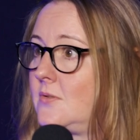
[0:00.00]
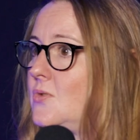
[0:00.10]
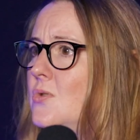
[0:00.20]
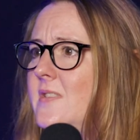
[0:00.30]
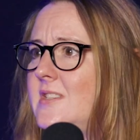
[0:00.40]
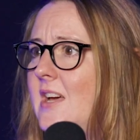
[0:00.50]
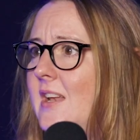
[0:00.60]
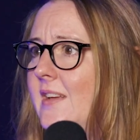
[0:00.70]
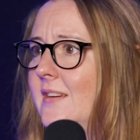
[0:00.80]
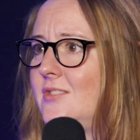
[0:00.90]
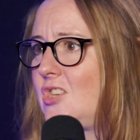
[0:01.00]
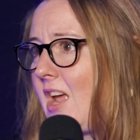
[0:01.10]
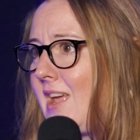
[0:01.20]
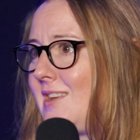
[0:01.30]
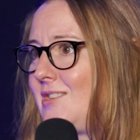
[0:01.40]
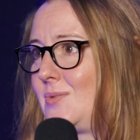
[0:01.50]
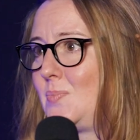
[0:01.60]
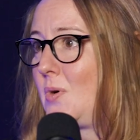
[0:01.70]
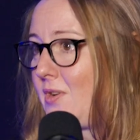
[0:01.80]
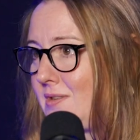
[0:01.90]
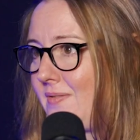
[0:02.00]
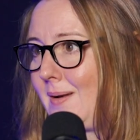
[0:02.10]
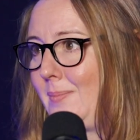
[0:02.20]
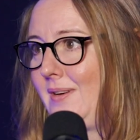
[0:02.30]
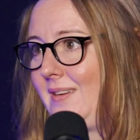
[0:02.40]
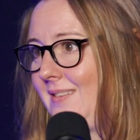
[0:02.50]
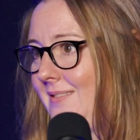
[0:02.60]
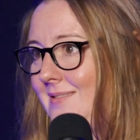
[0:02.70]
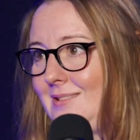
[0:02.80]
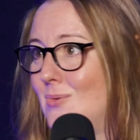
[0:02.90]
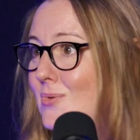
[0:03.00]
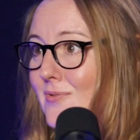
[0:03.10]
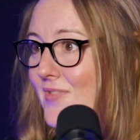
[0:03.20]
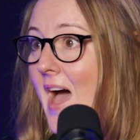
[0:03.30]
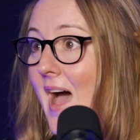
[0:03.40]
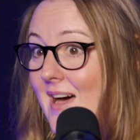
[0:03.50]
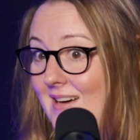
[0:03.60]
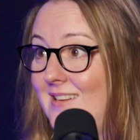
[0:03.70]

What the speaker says: So storytelling and change and product development and all of that.